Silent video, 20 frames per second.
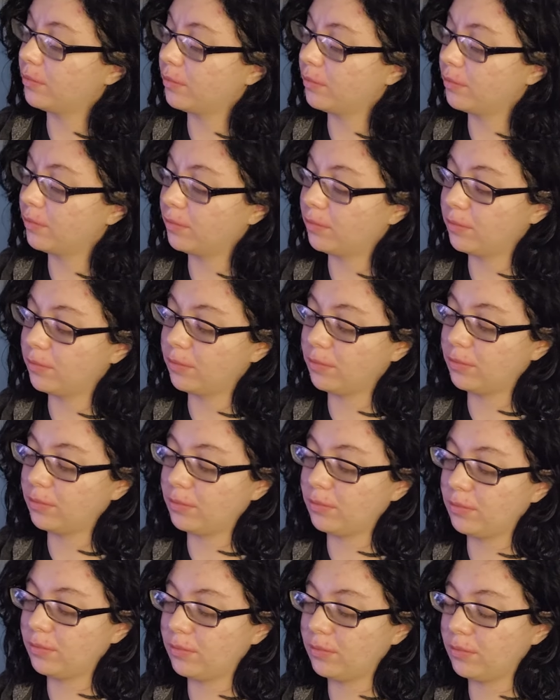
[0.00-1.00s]

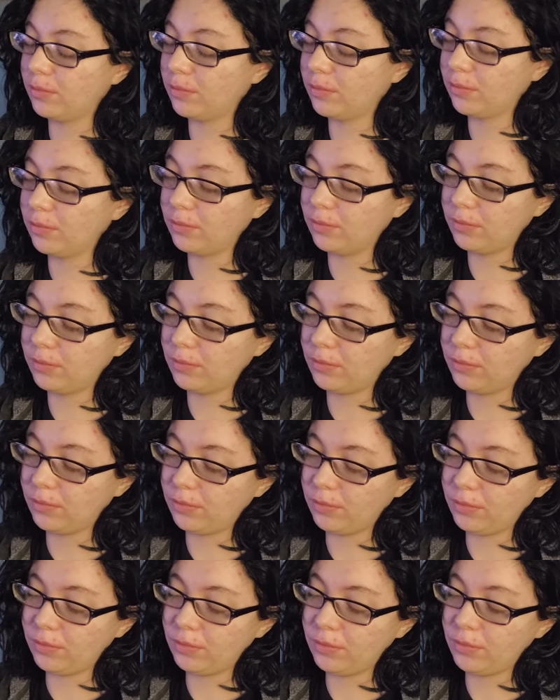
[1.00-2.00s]
No one is speaking in this clip.